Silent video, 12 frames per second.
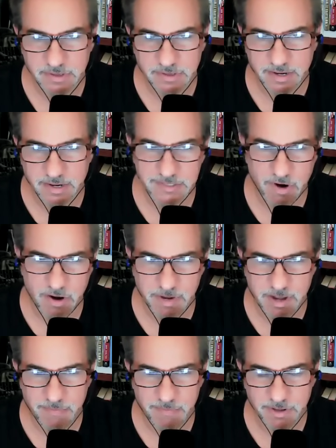And I saw him a
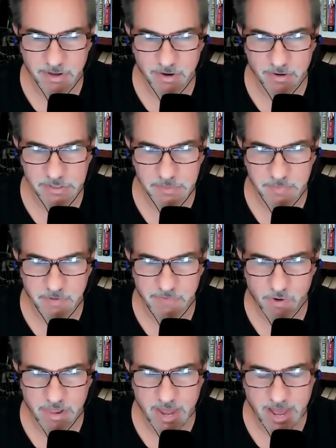couple of years
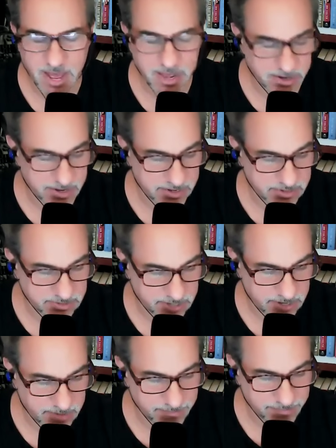before that. And,
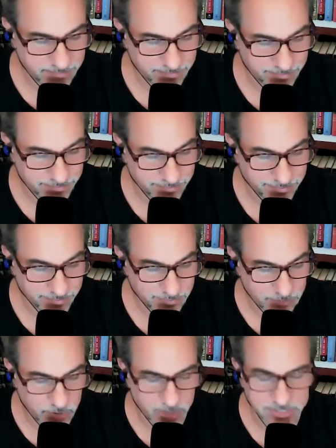
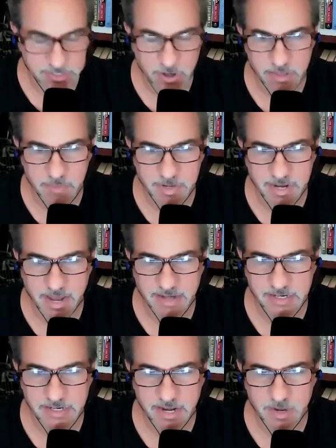you know, I saw them in
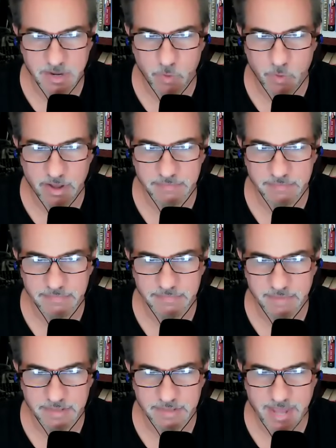1981
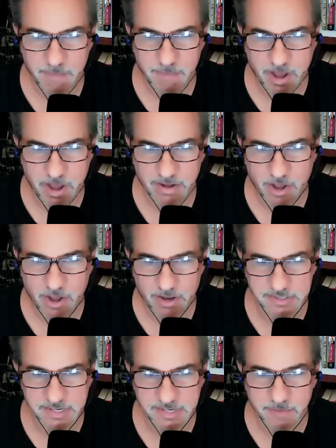at the Cape Cod
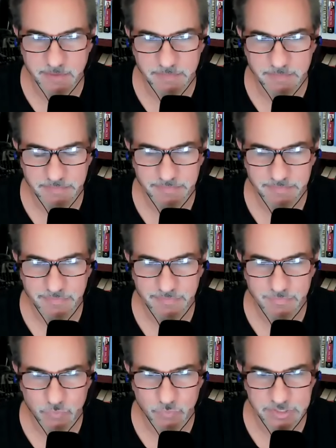Coliseum
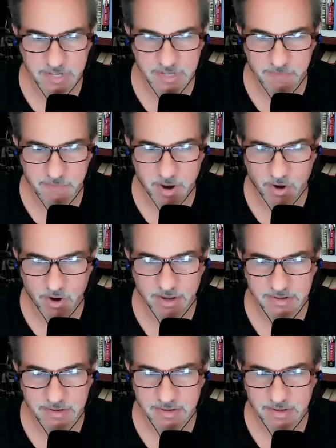with Steve Perry.
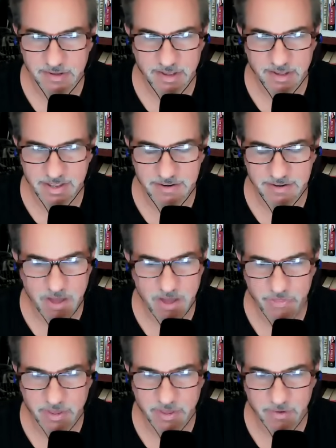And
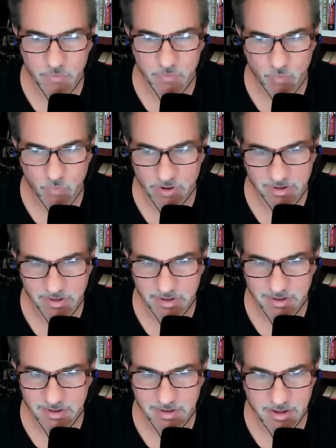nothing will
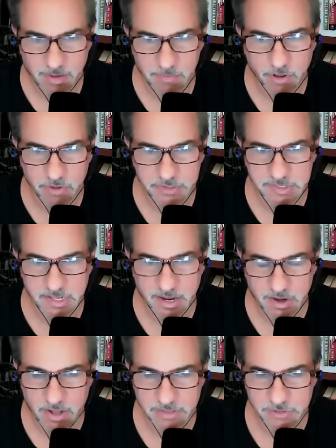come close to
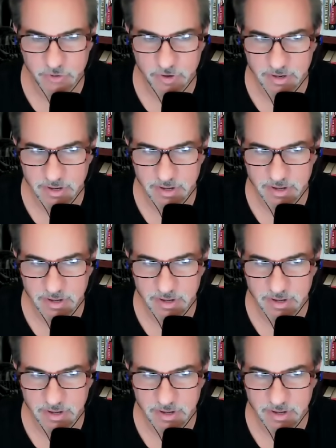that concert.